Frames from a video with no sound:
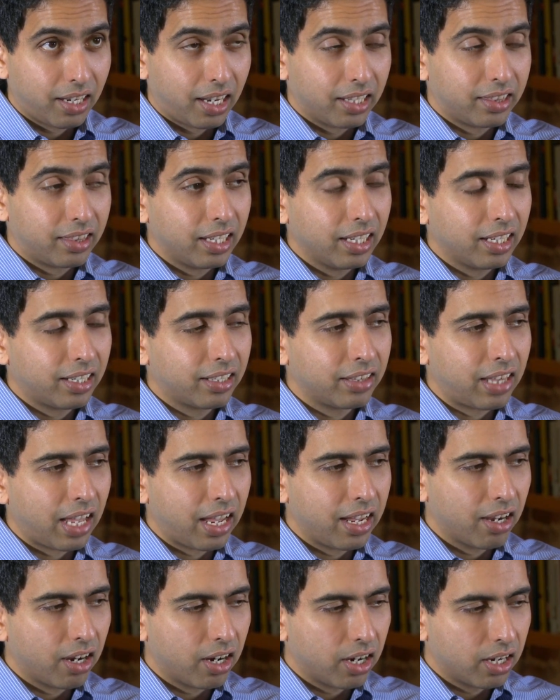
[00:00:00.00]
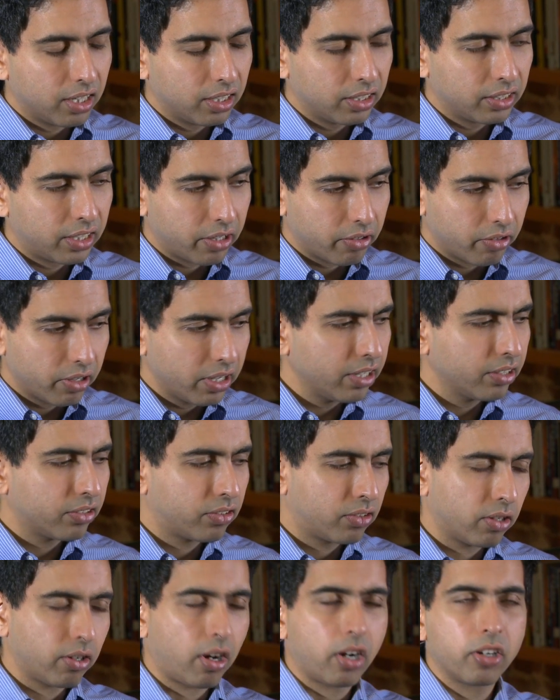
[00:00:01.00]
I think they are, there
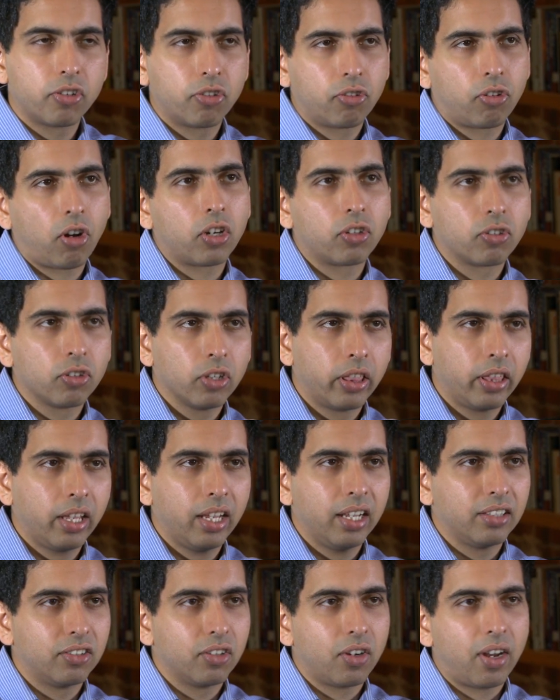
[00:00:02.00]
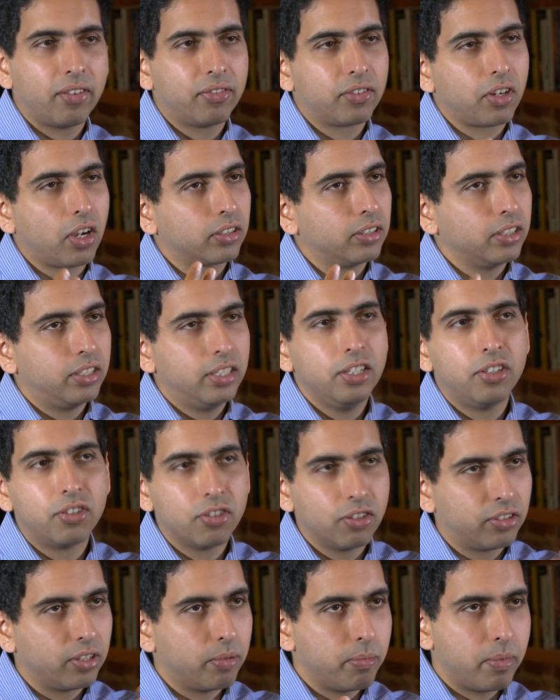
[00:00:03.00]
is, there are structural things. You know, I've talked to
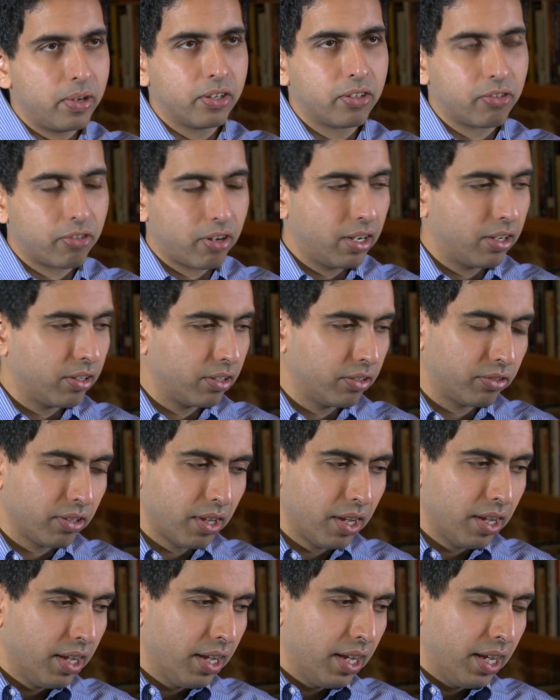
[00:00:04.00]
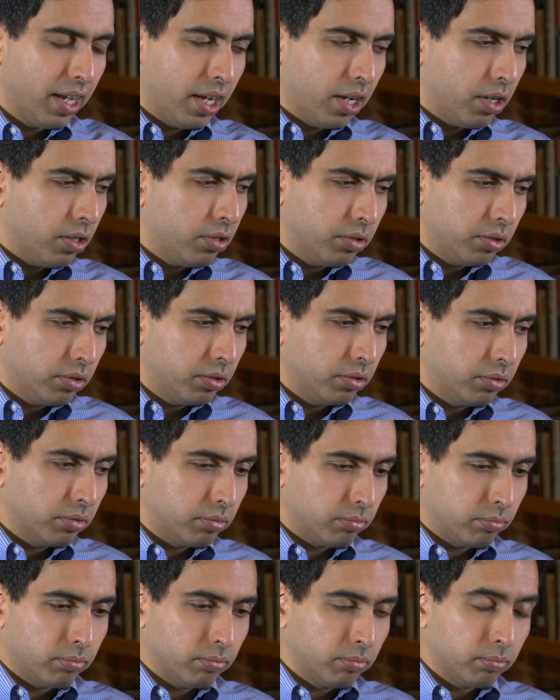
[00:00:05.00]
teachers, administrators who
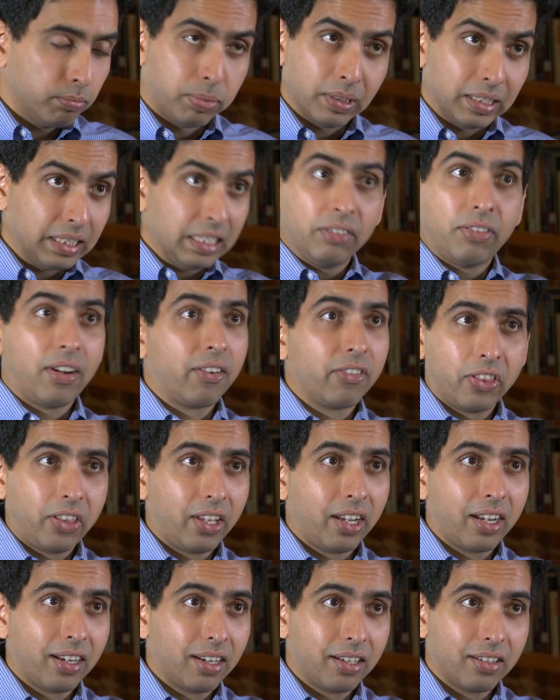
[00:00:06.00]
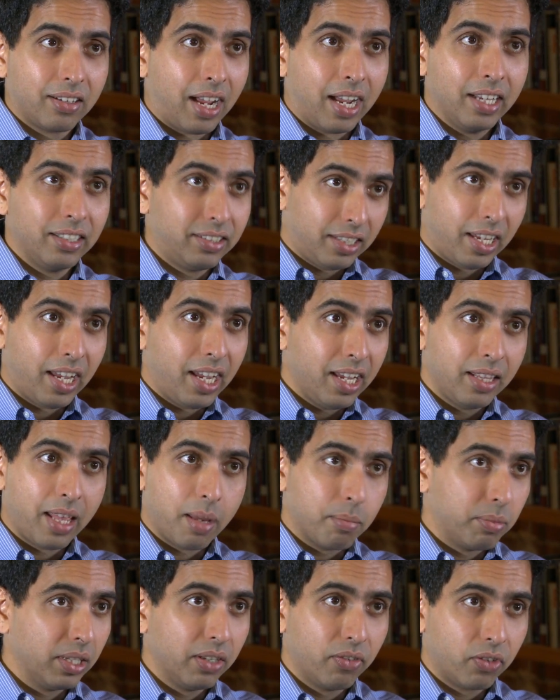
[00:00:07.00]
believe everything I say.
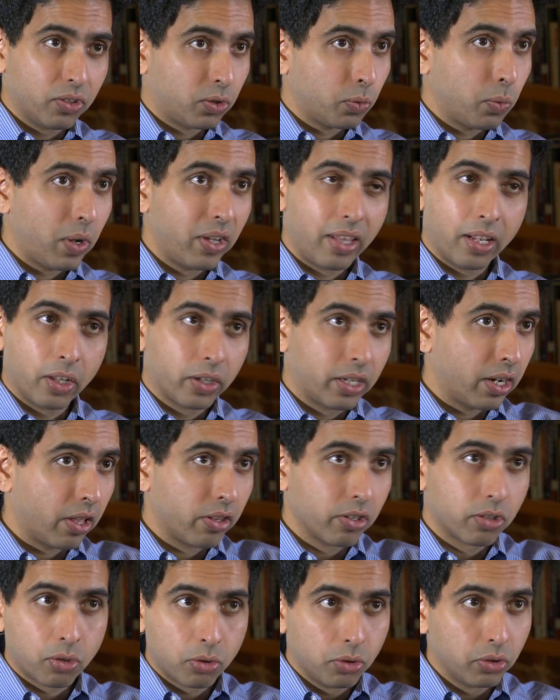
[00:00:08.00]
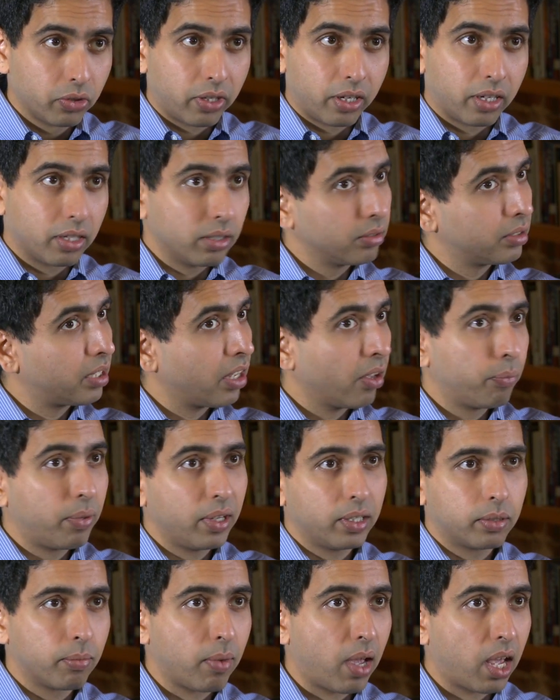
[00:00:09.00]
They believe it's the way. They look at other schools that are
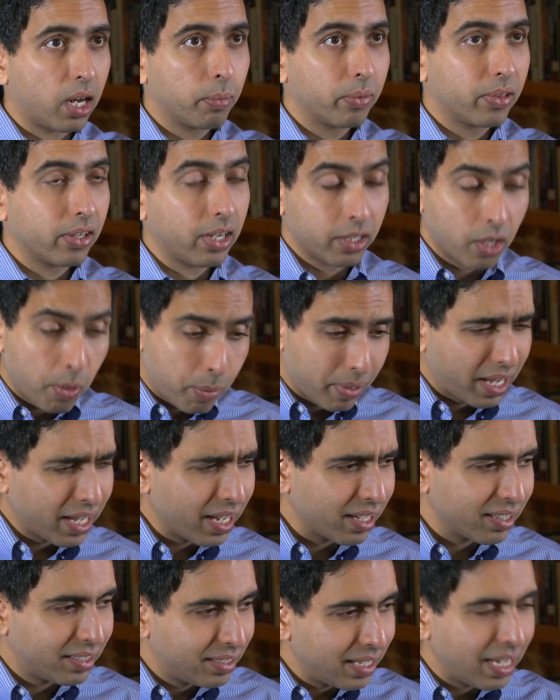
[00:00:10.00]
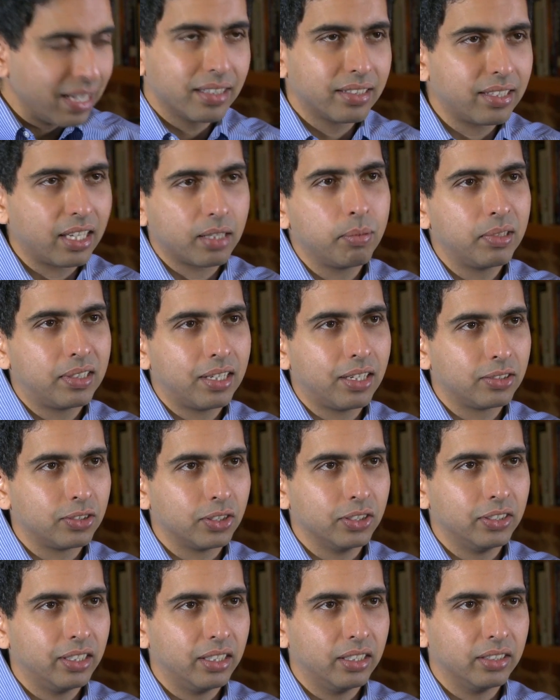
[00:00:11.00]
self-paced model, but they're like, no, but I got a state assessment test
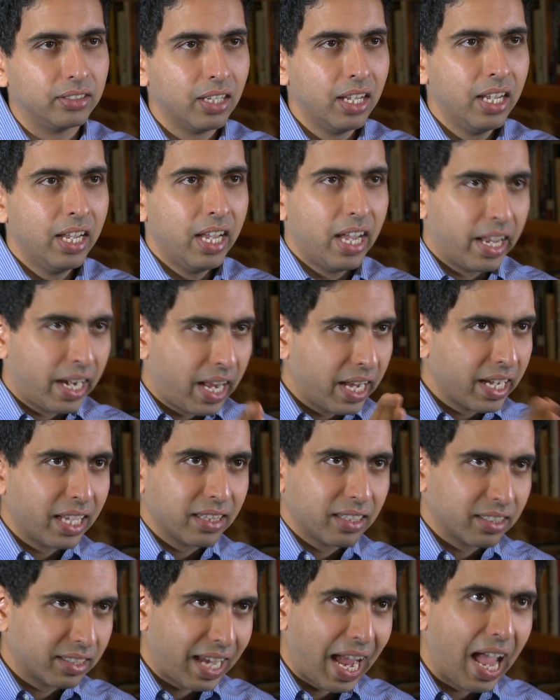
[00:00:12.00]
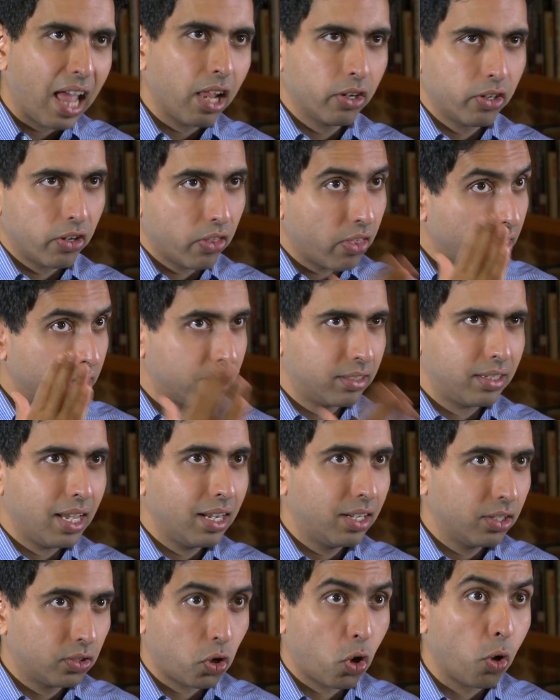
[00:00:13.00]
on this, and I got this calendar that the
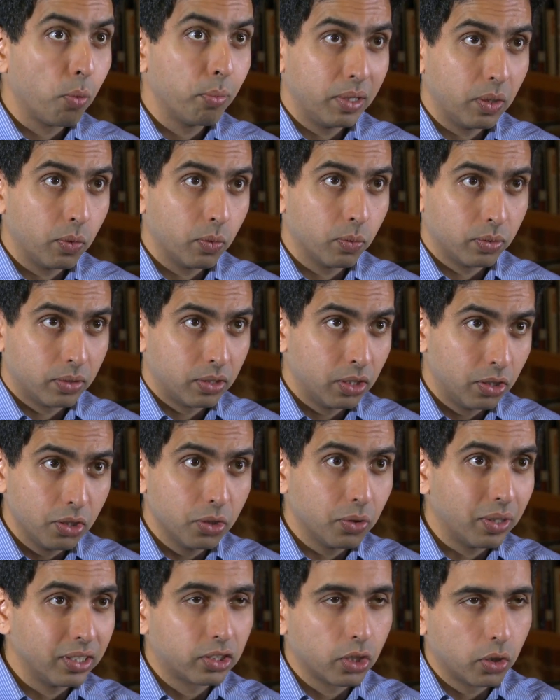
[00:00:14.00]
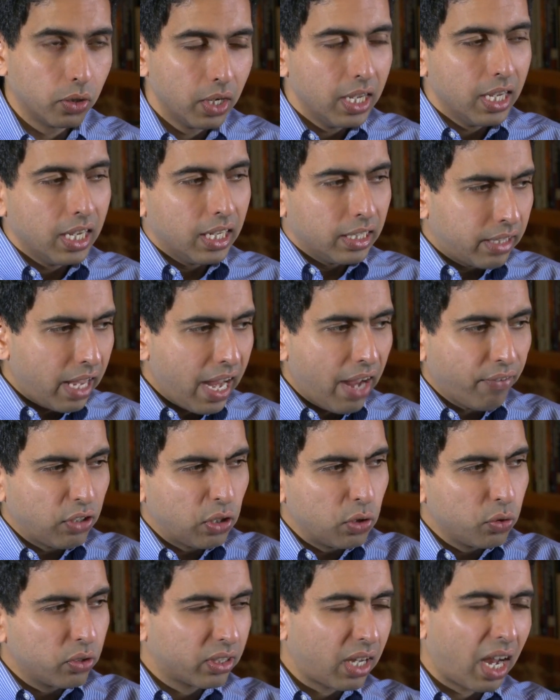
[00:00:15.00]
state has told me to do. And so they have
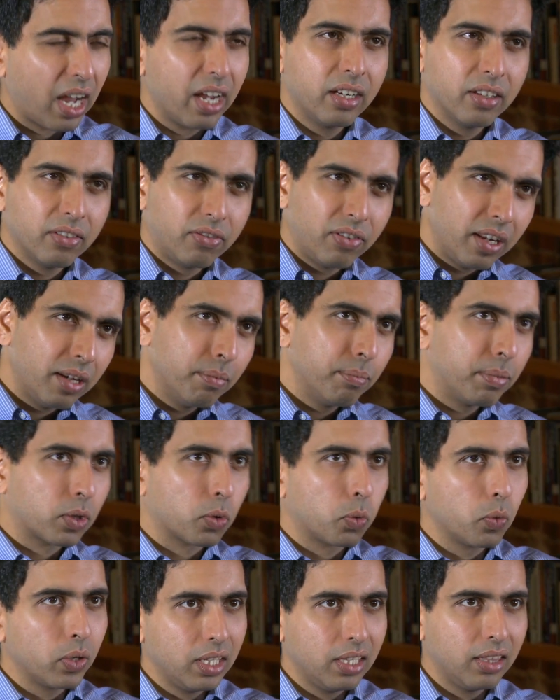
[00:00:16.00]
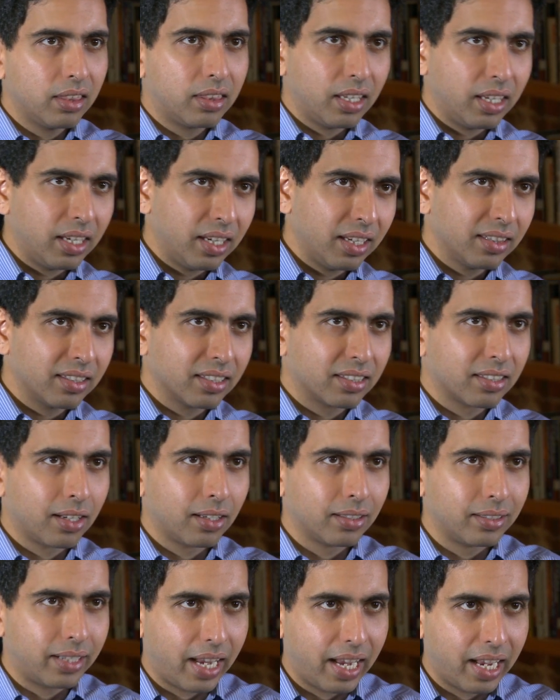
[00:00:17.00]
to do this kind of in-between thing, this
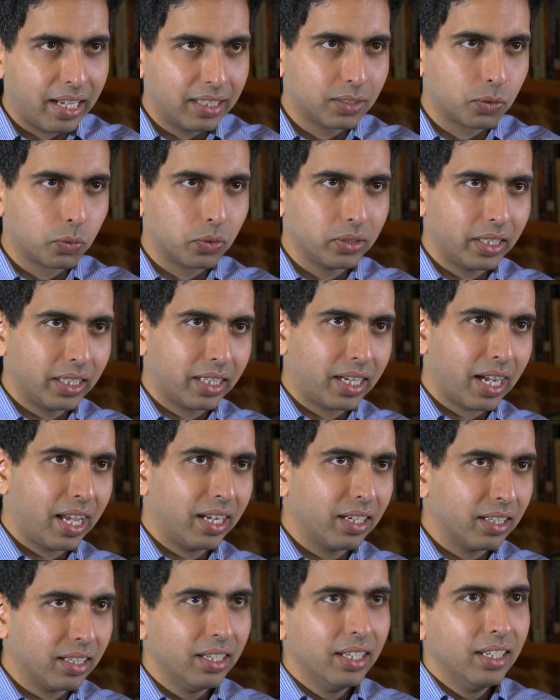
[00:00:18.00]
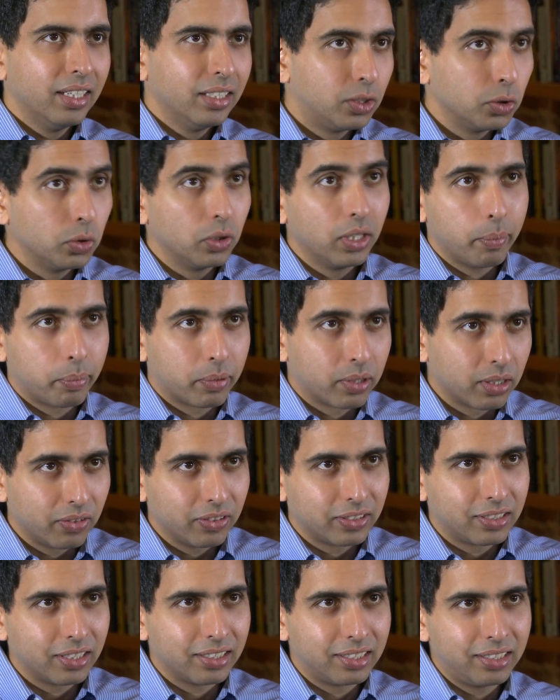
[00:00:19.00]
little dance where they kind of do lip
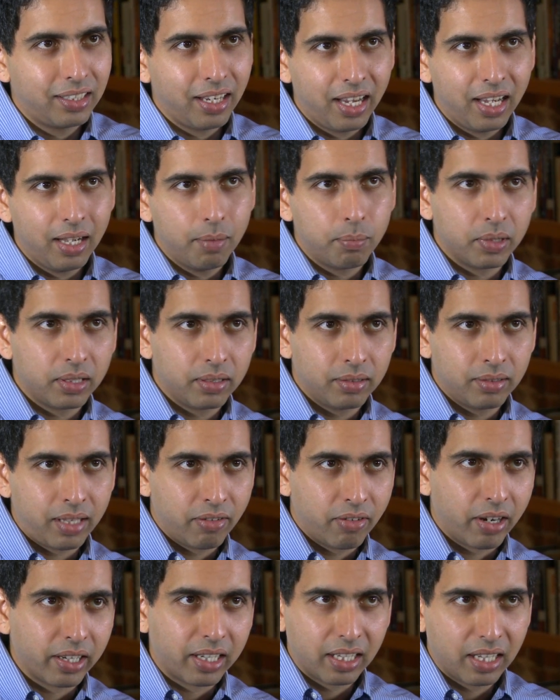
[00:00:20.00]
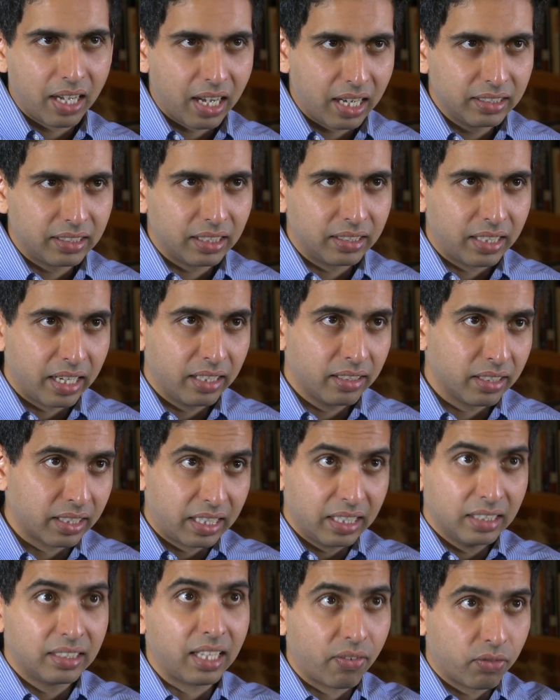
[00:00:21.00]
service to the state, but they recognize that they, the
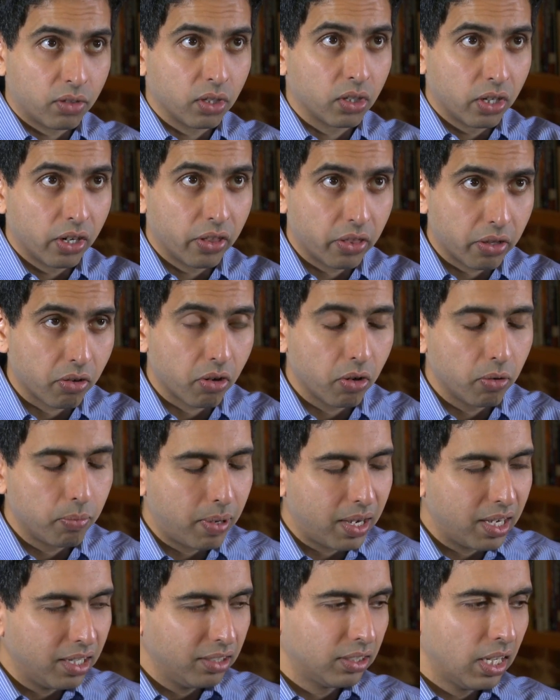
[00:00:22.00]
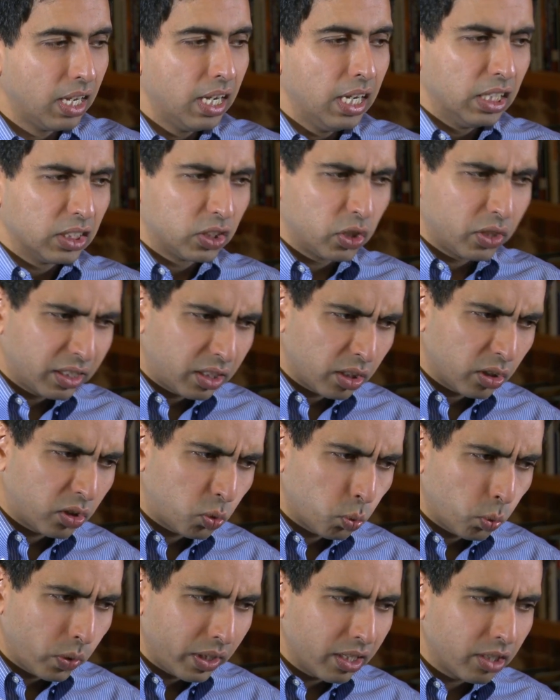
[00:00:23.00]
kids have to learn at their own pace. So there's
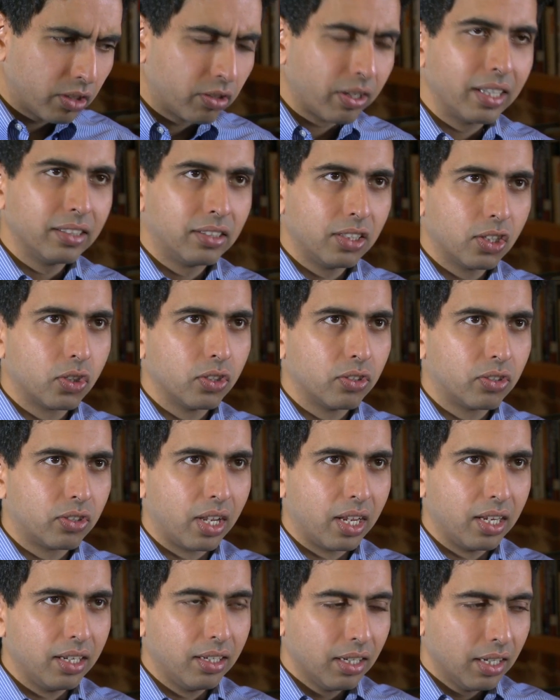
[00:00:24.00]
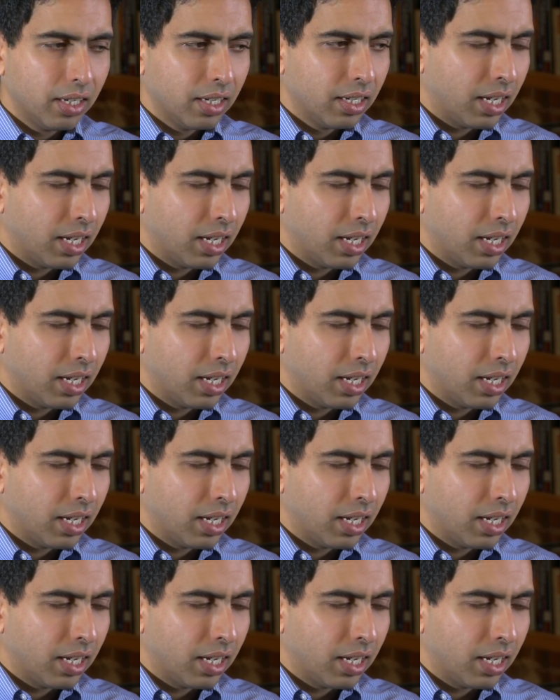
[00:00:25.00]
this weird transition state.